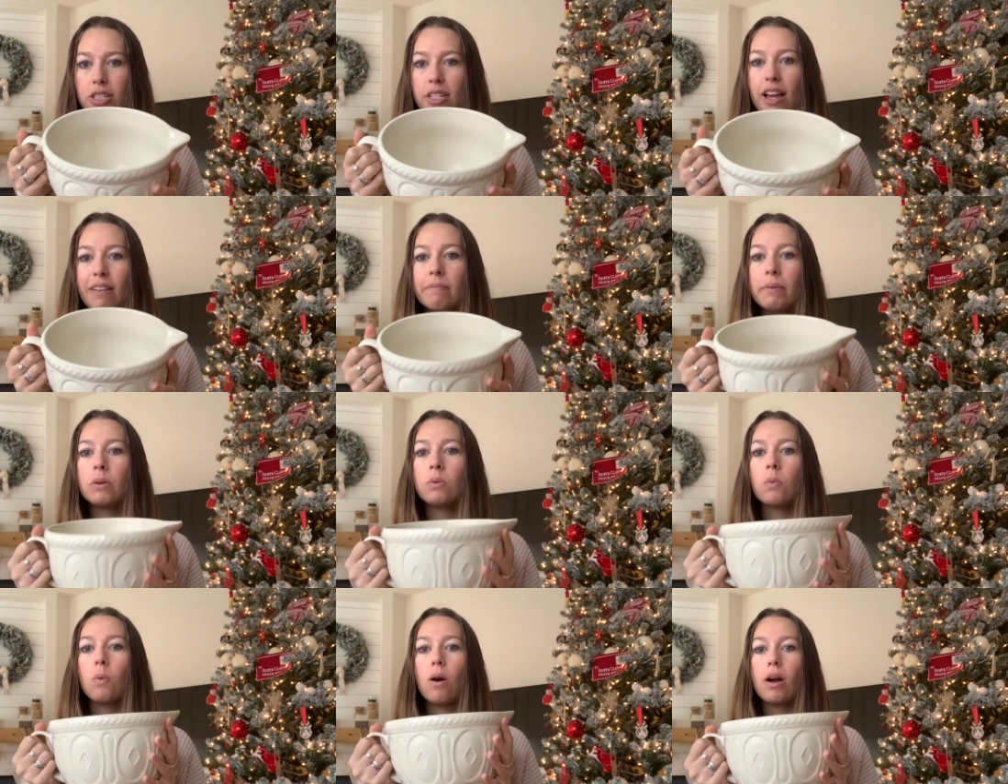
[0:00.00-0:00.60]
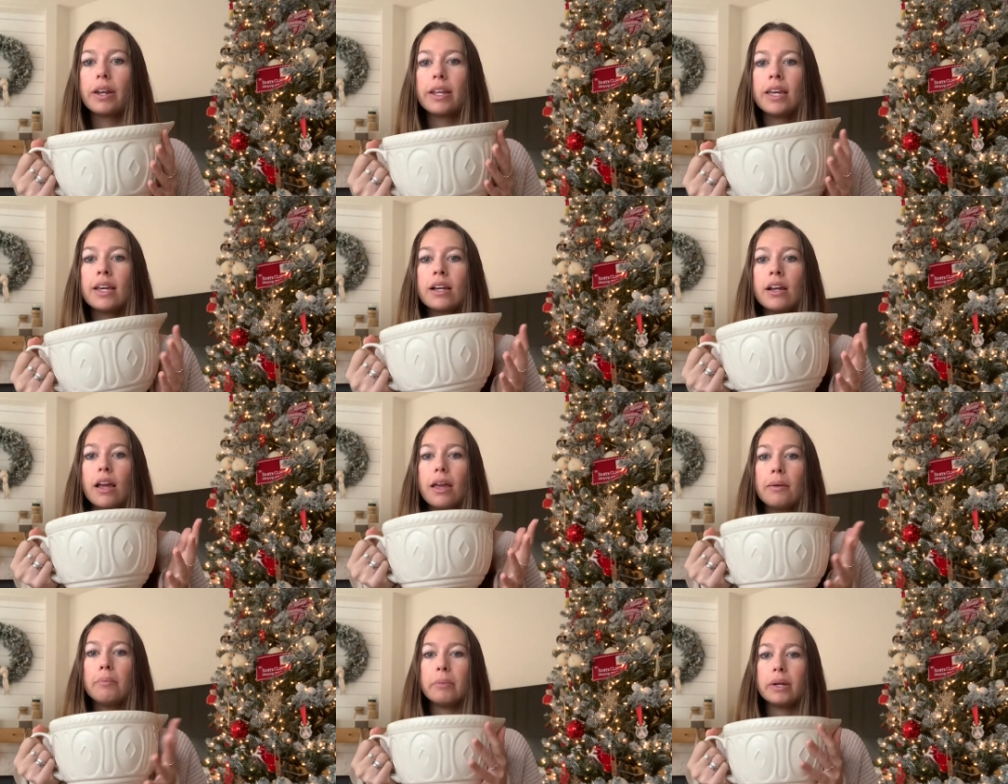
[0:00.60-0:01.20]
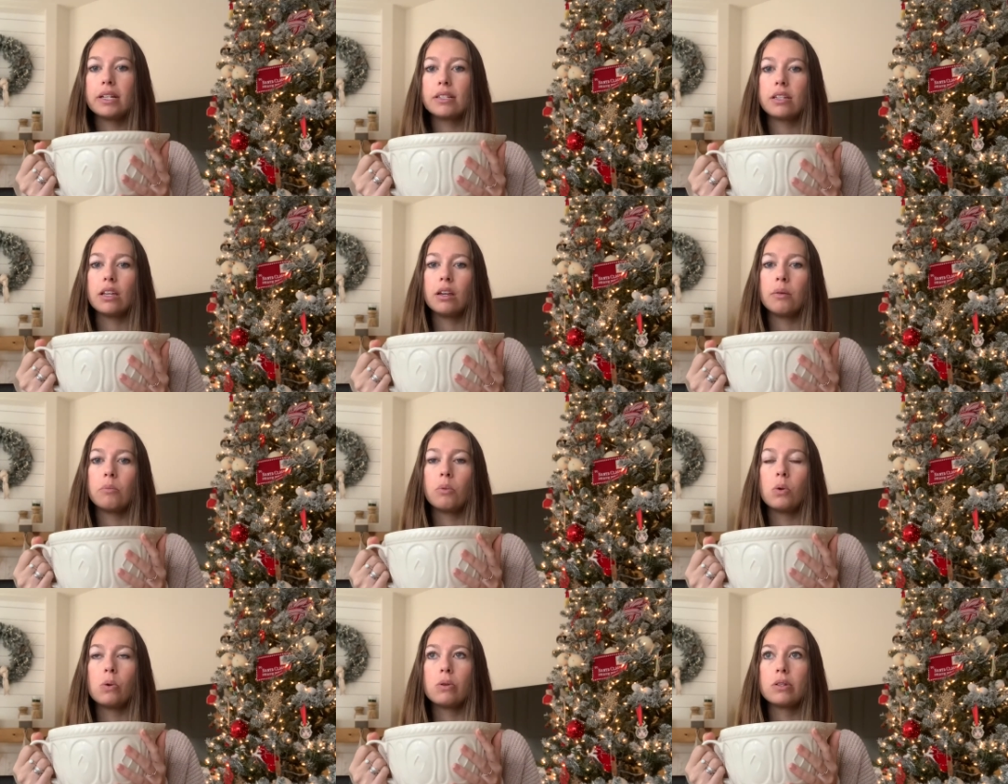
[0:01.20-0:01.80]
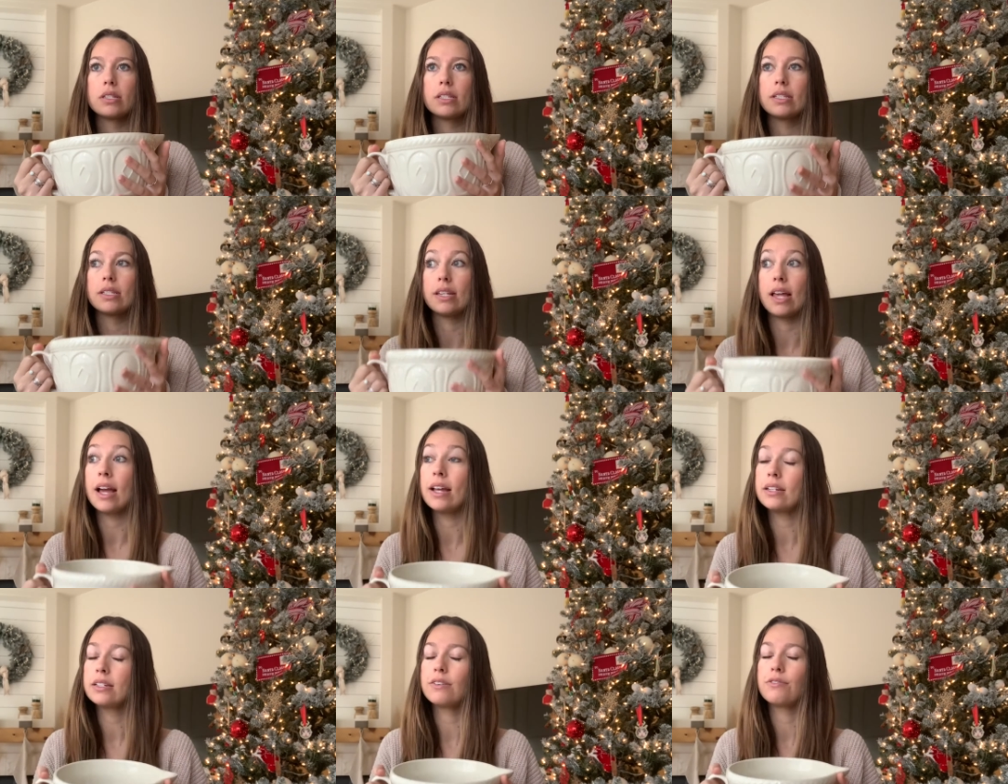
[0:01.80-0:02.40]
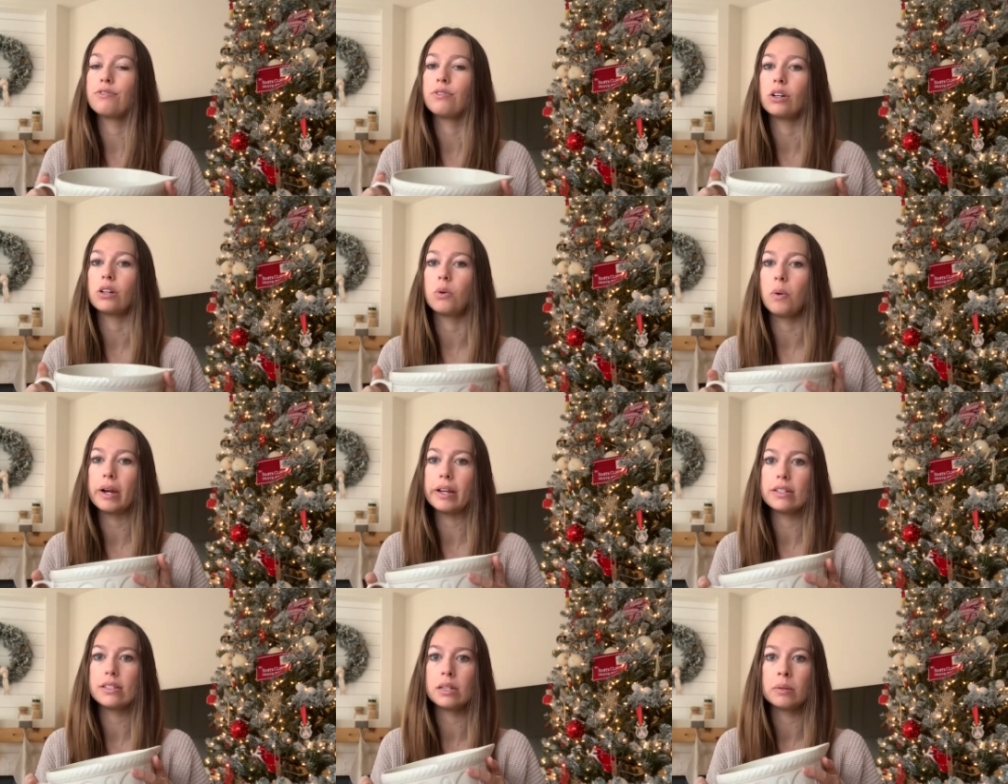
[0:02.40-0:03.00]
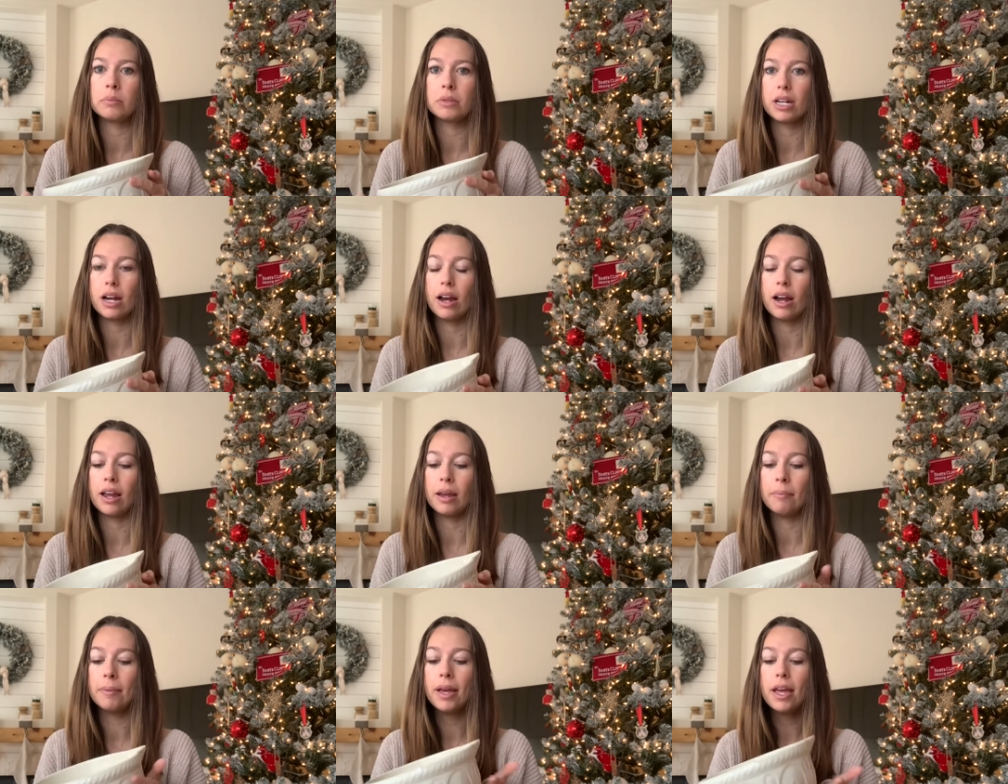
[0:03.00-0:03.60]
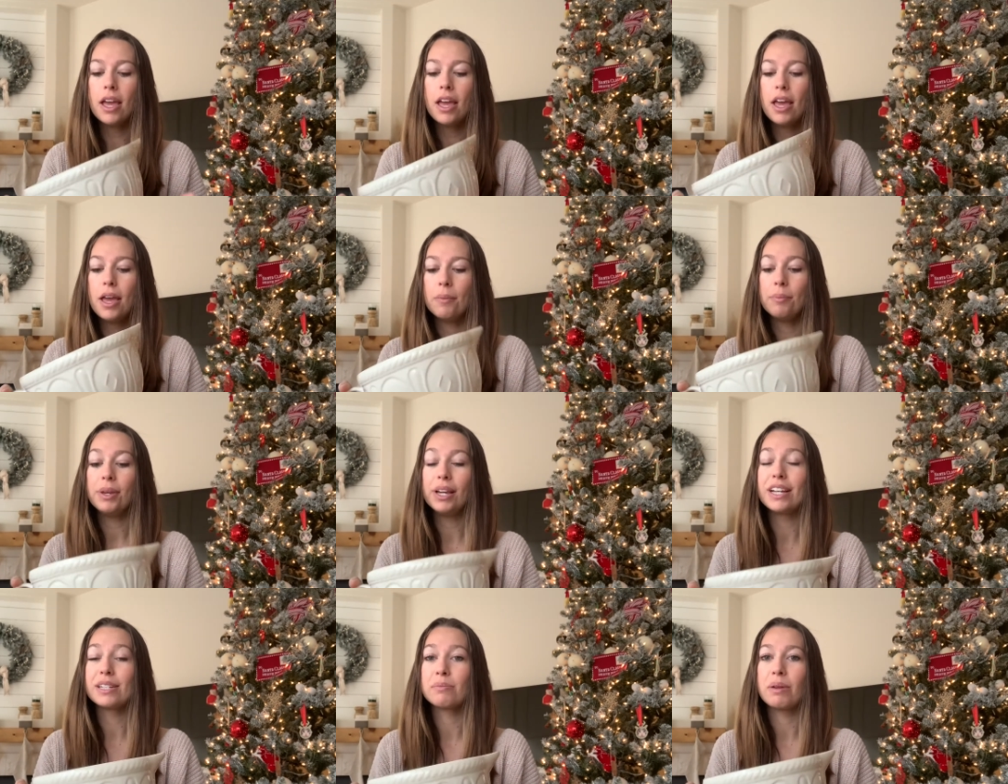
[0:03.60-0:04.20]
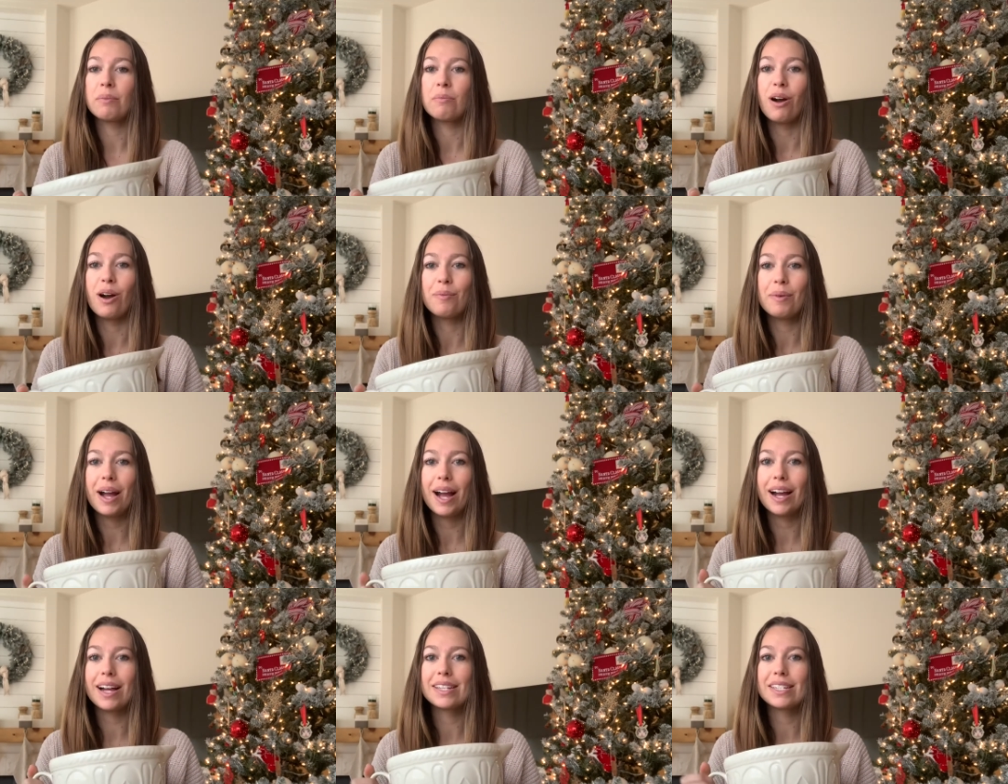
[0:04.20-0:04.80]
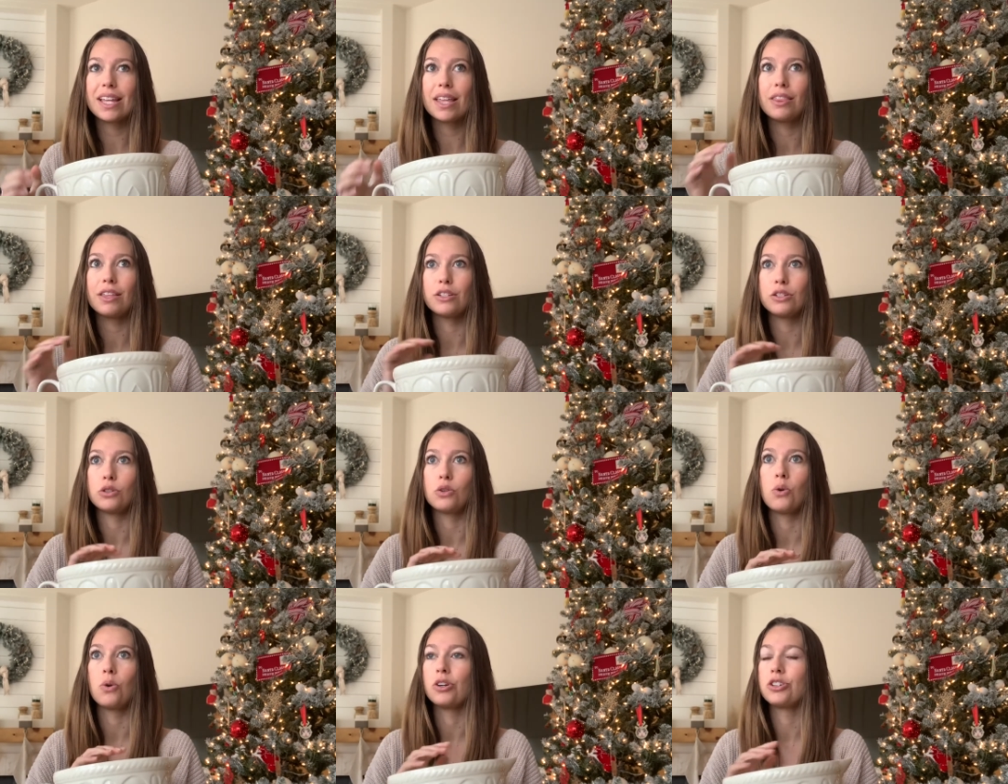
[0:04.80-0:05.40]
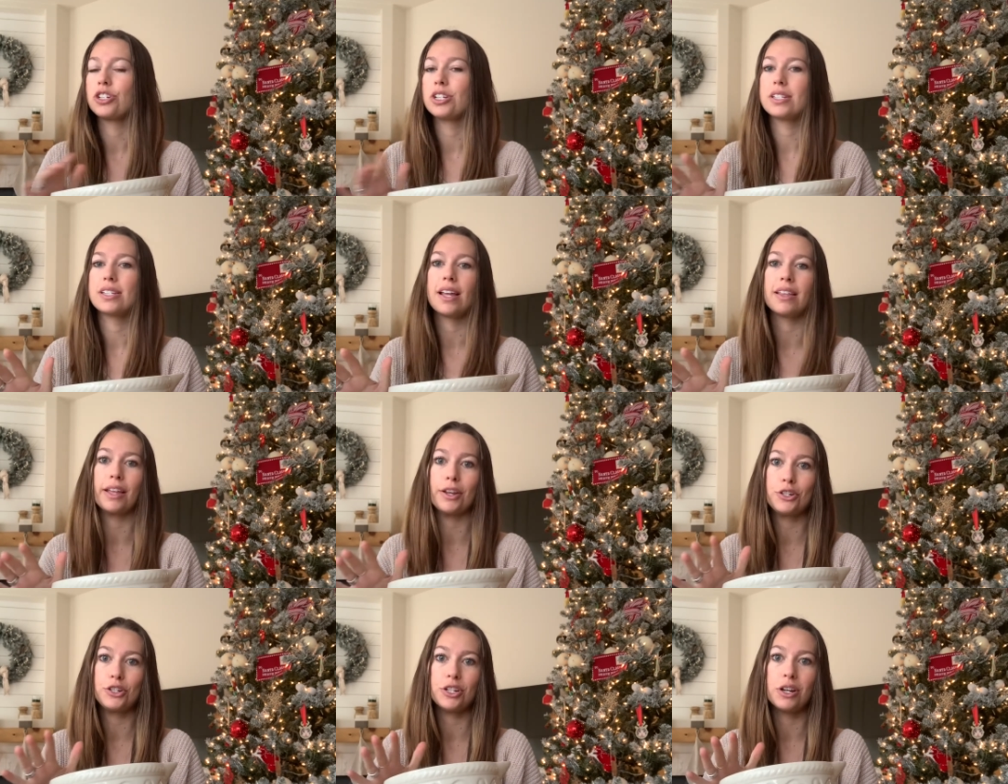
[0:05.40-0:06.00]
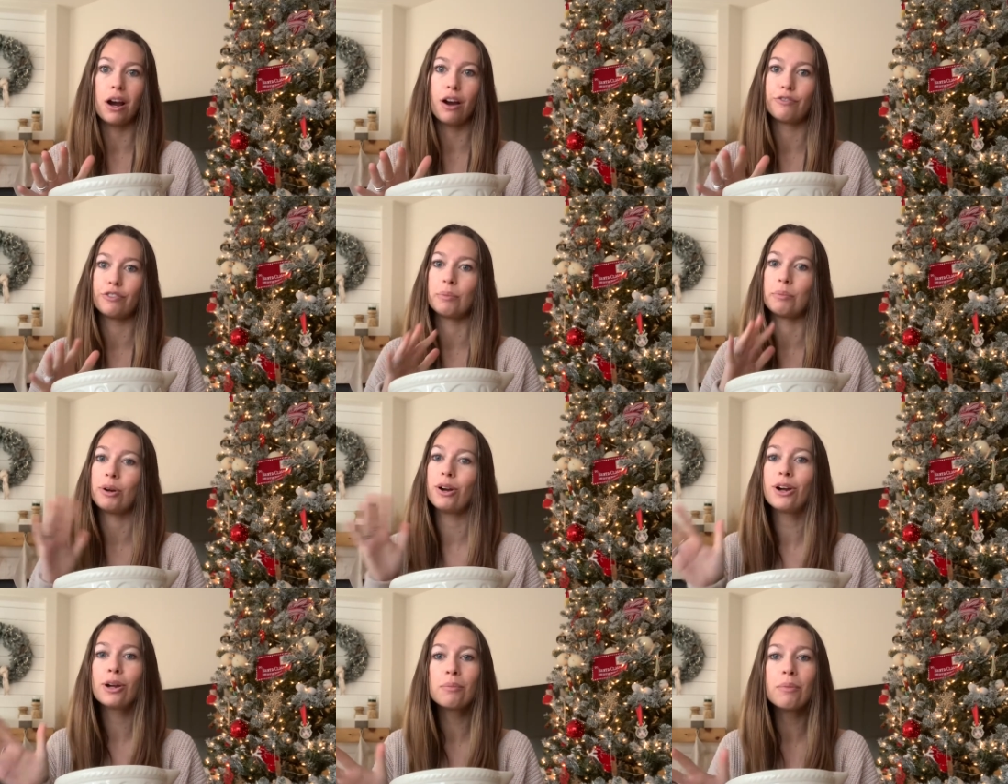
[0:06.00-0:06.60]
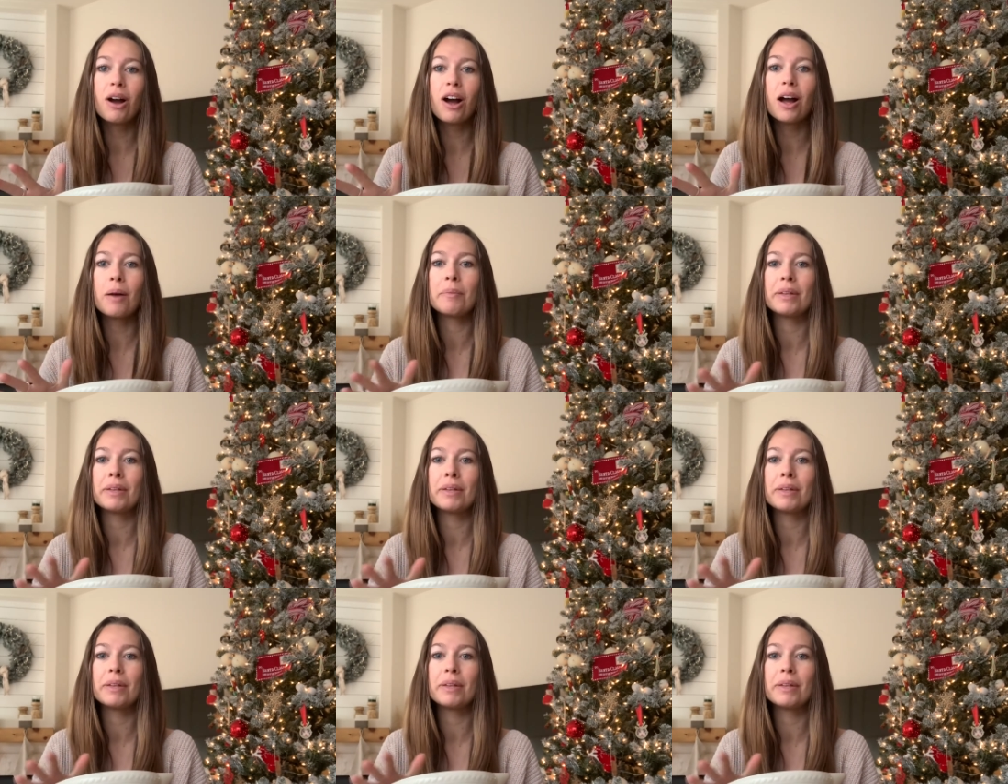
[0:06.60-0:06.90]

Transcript: I've been wanting a mixing bowl set for quite some time because my mom has this gorgeous set that she got from her mom.